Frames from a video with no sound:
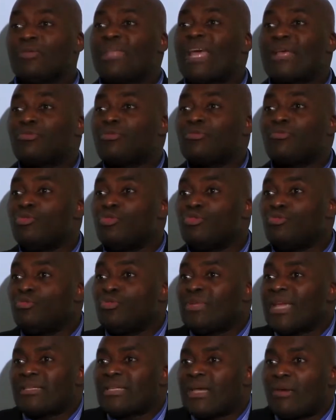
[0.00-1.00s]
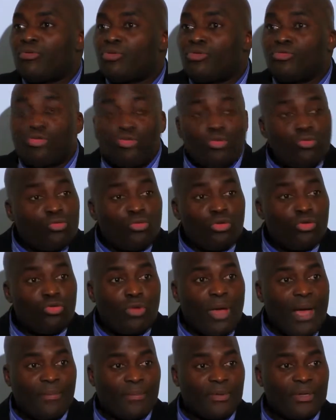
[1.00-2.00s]
That's how we
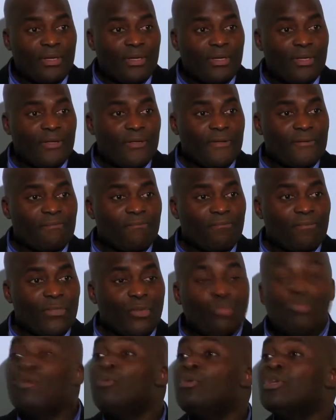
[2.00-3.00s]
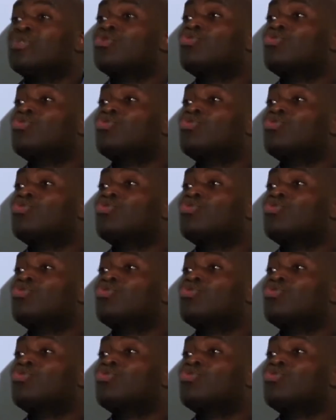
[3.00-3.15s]
grew up. We were